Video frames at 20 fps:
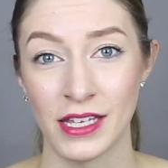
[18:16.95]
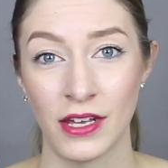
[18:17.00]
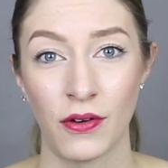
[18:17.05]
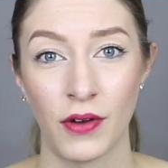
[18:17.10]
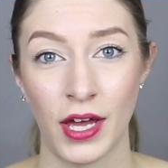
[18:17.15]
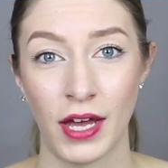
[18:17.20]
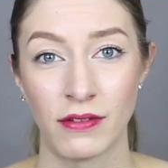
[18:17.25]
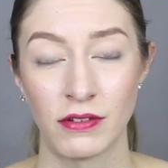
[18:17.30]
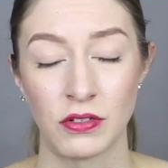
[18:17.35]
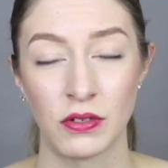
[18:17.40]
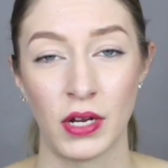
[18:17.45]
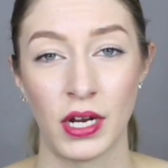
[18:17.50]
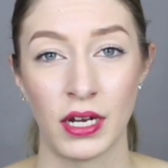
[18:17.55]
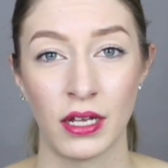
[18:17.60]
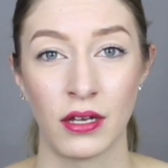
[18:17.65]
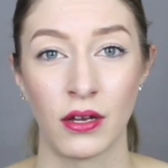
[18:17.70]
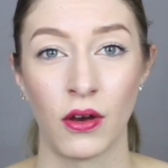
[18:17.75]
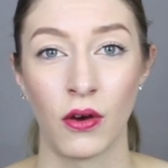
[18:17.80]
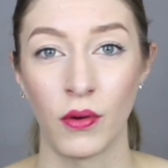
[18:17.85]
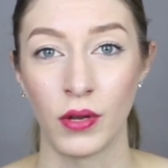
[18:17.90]
I don't have to try
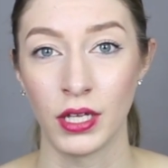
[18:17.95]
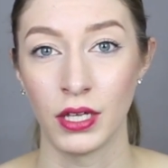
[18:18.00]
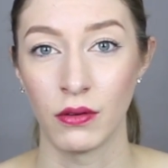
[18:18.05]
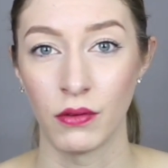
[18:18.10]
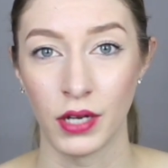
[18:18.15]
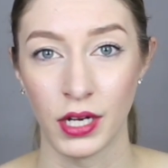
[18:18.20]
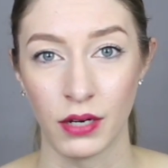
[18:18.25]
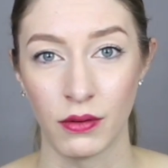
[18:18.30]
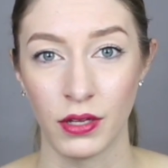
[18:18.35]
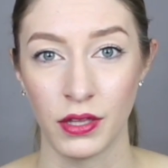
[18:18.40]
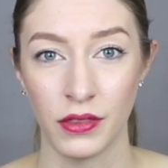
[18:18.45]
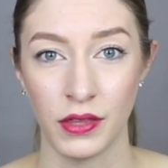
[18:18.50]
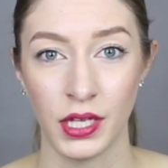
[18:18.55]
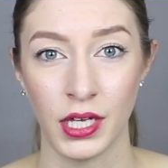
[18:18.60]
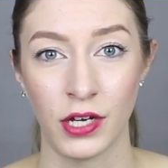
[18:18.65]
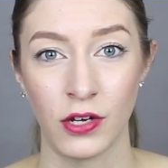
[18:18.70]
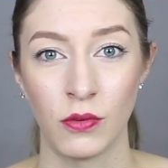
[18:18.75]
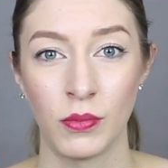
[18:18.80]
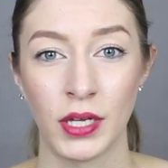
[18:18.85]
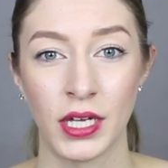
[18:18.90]
to go anywhere with
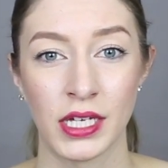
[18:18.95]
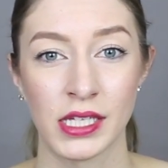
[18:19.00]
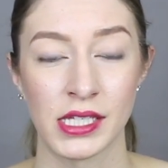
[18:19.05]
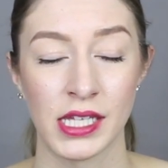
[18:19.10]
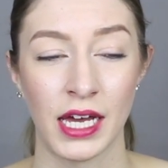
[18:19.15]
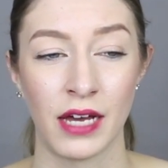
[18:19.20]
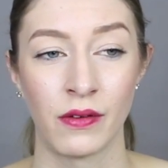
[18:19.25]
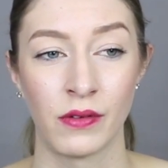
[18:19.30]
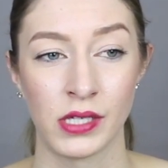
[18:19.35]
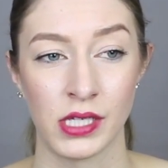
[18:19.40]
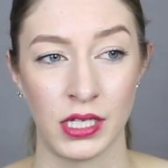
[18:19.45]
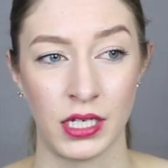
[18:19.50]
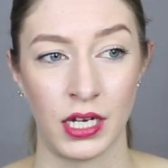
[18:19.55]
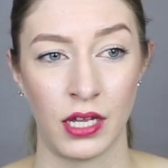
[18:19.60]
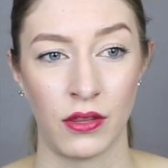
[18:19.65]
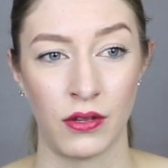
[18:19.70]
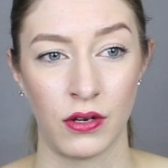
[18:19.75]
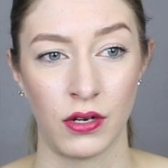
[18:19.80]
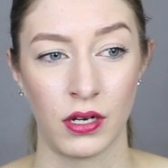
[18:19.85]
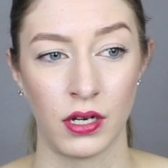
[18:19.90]
Theo, because that was
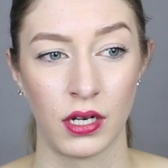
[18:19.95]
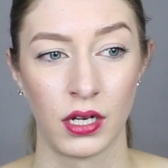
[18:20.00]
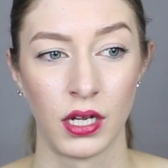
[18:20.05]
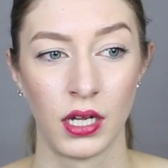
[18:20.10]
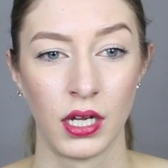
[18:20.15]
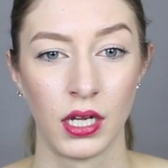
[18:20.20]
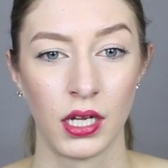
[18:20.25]
another,